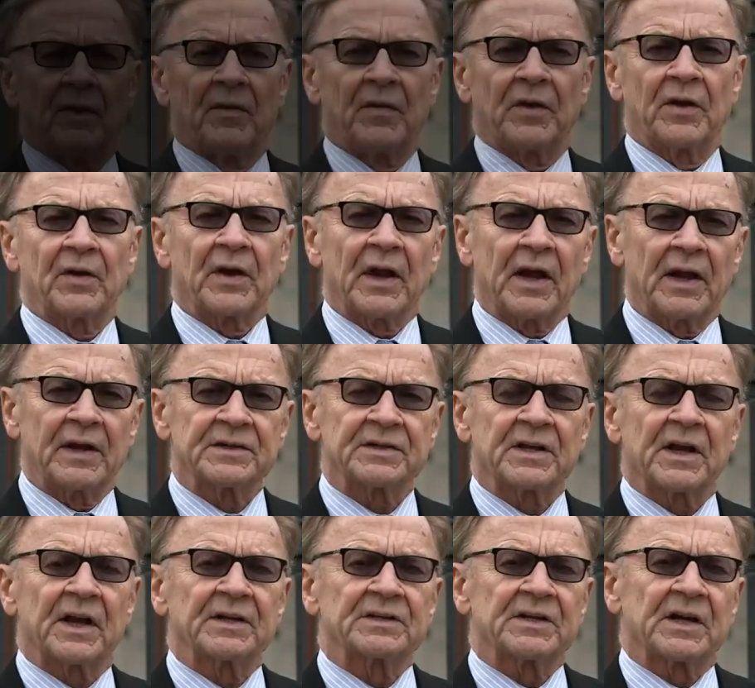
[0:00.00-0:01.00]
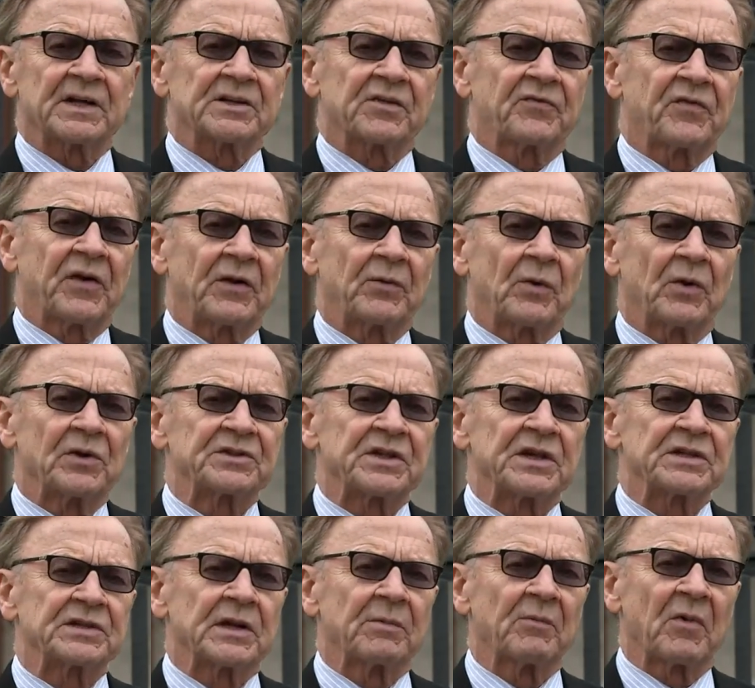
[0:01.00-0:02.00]
The United States has a federal
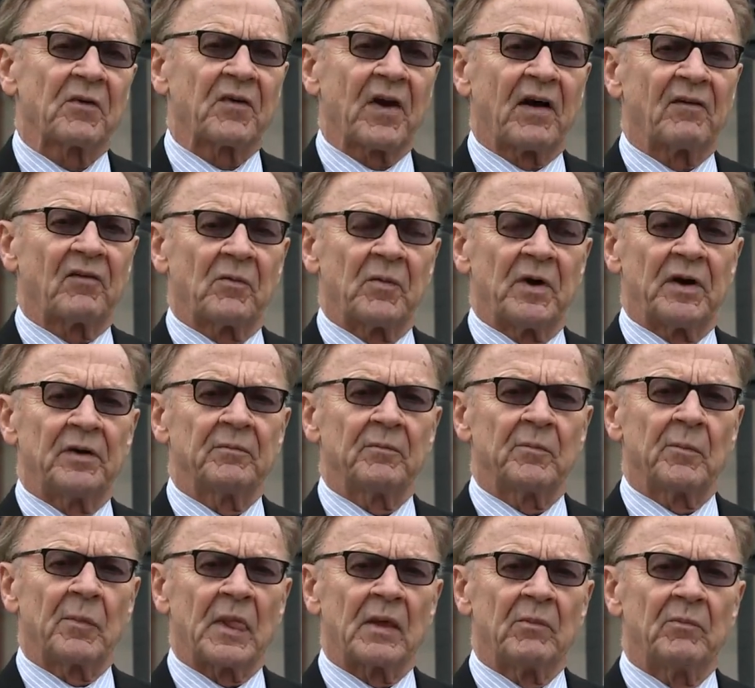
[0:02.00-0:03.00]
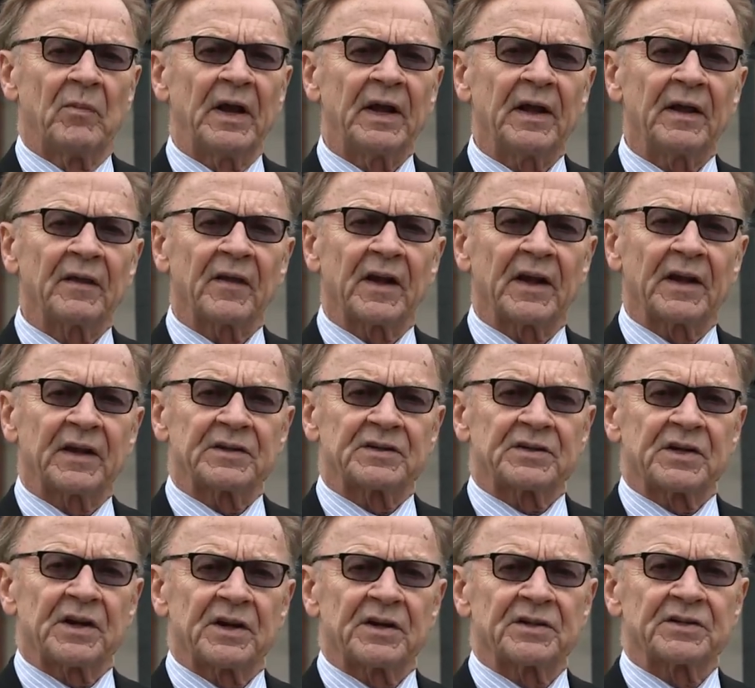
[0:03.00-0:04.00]
system of government, meaning that its
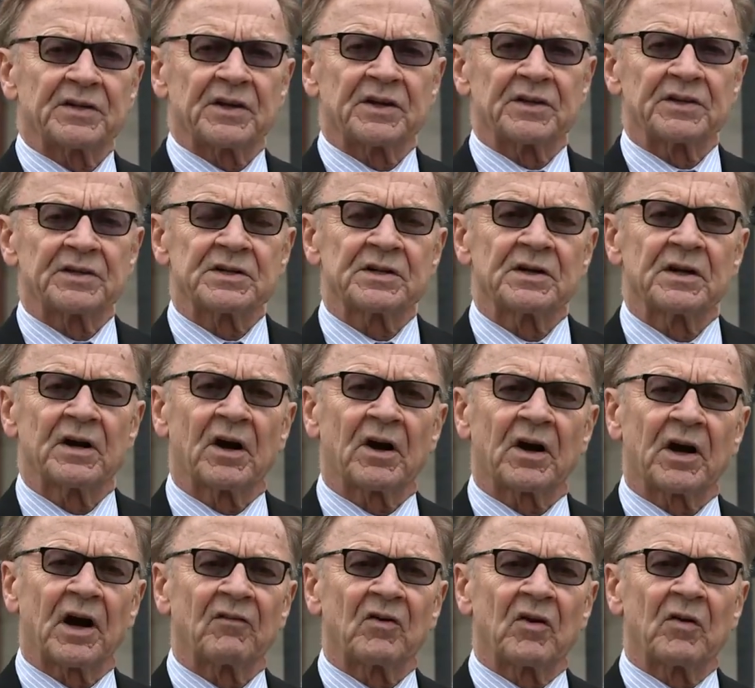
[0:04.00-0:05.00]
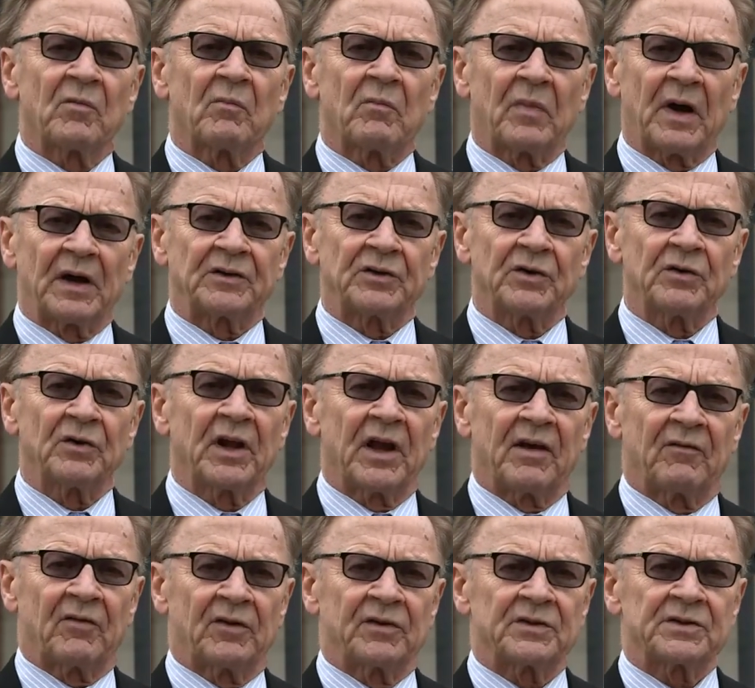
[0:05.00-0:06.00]
citizens are governed by two
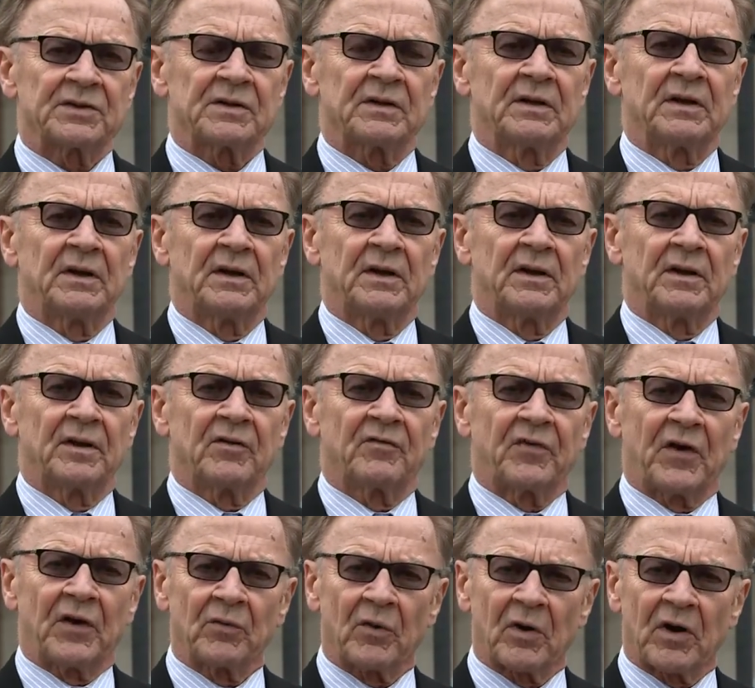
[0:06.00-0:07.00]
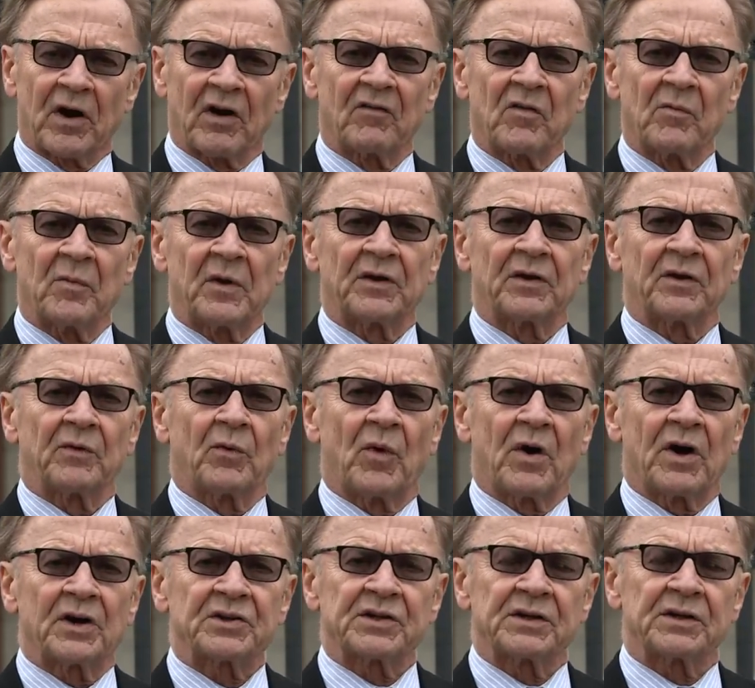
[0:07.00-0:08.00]
levels: the federal government in
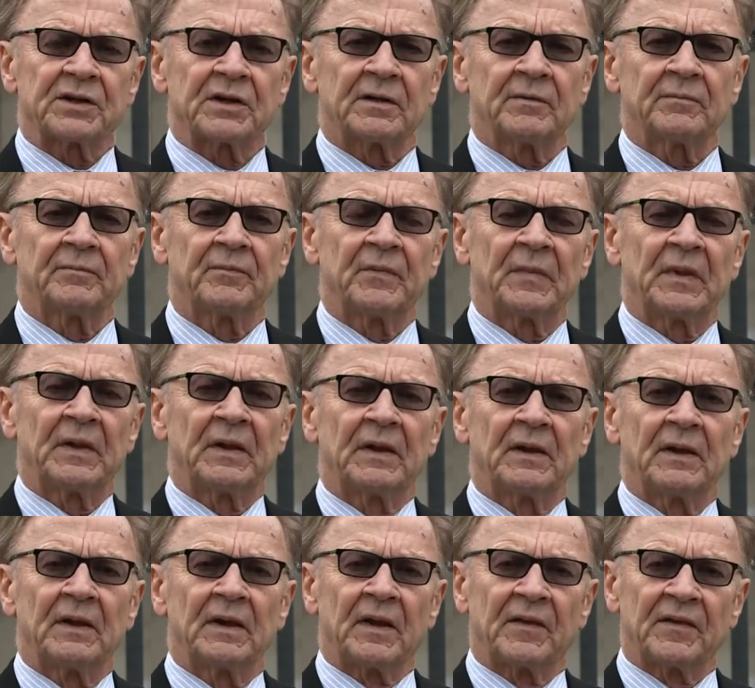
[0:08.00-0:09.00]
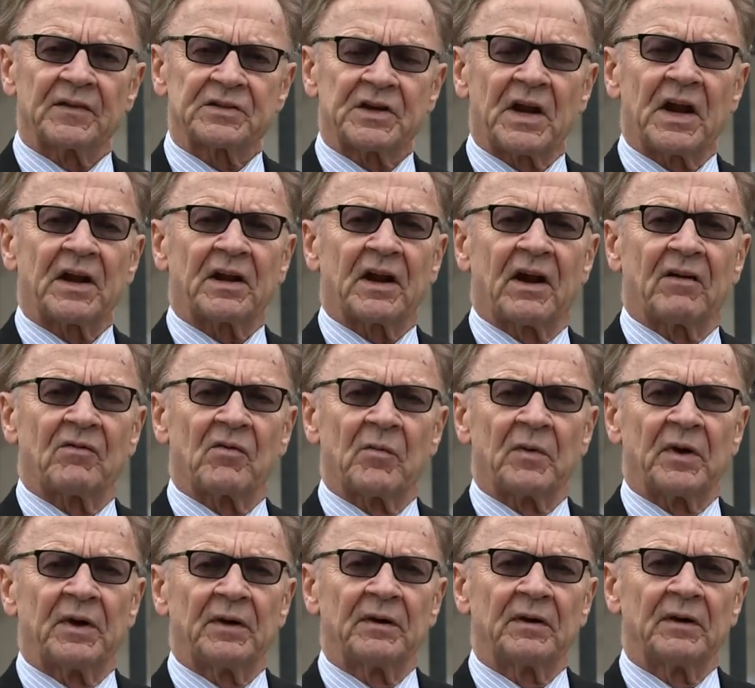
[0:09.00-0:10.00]
Washington and the state
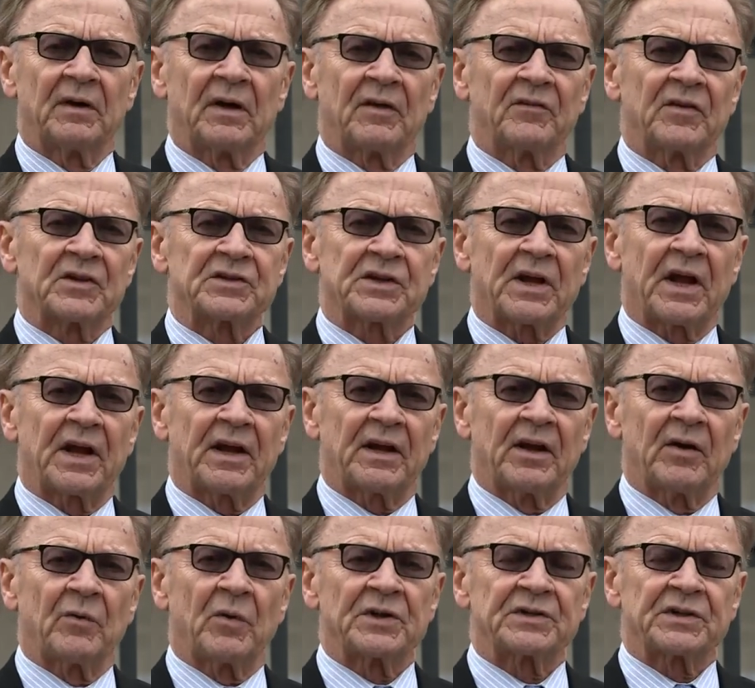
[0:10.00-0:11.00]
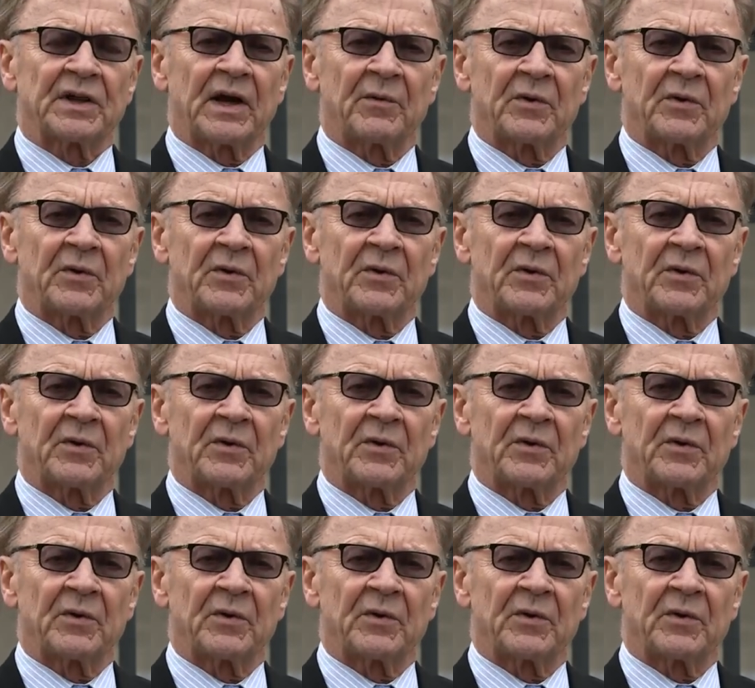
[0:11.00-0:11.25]
government of the state in which they